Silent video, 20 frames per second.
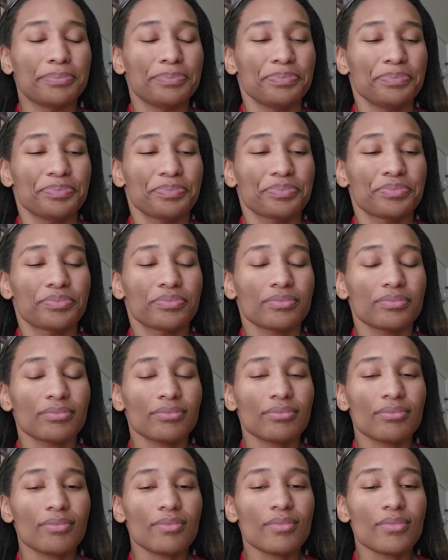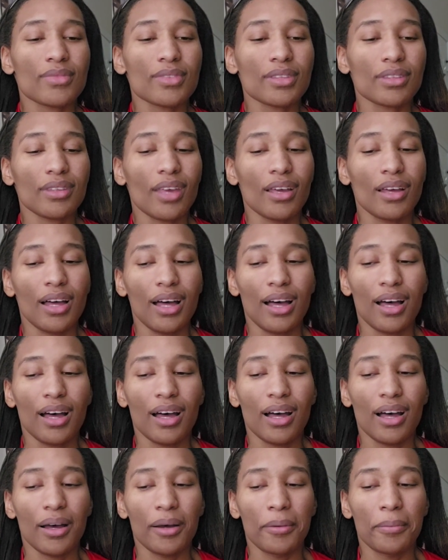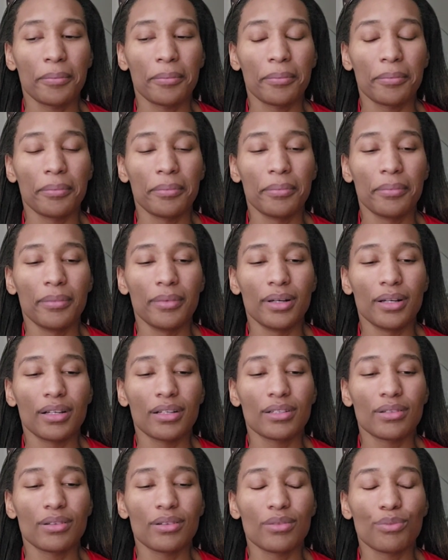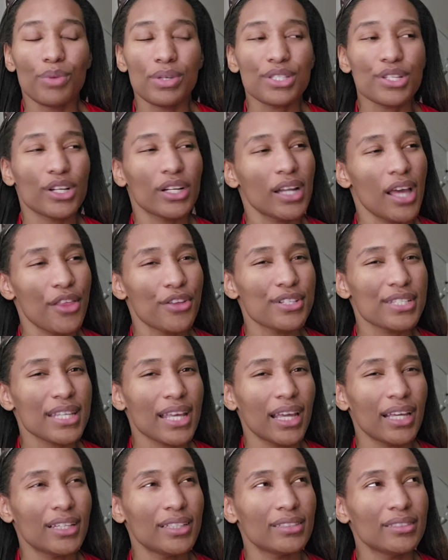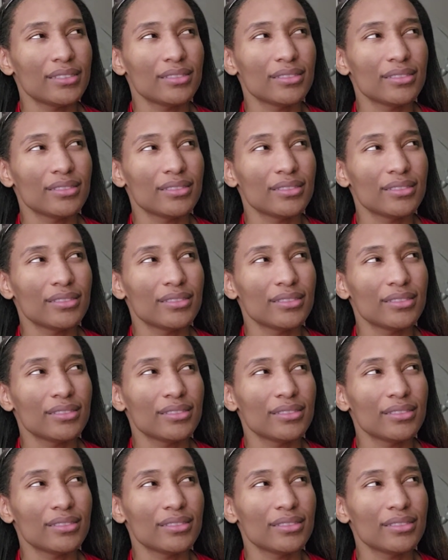um, um, was there another scene